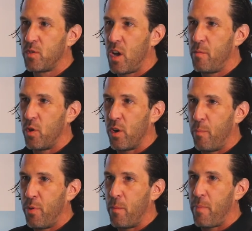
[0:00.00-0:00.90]
time in order to
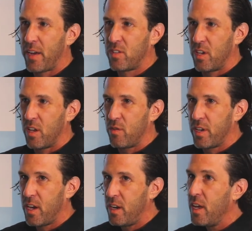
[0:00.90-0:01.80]
put them back together
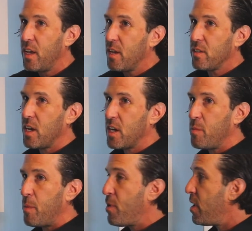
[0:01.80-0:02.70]
again? It's not going to
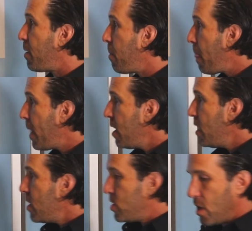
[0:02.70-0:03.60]
be pretty.
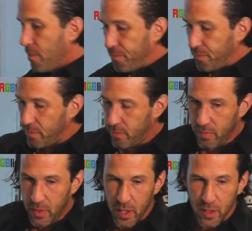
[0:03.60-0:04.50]
So
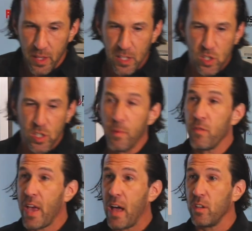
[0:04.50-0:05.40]
that's some of the
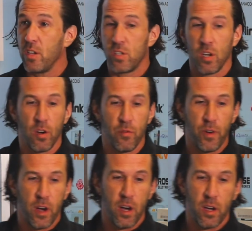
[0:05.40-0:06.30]
realities of
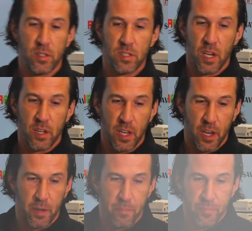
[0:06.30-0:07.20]
10 gig.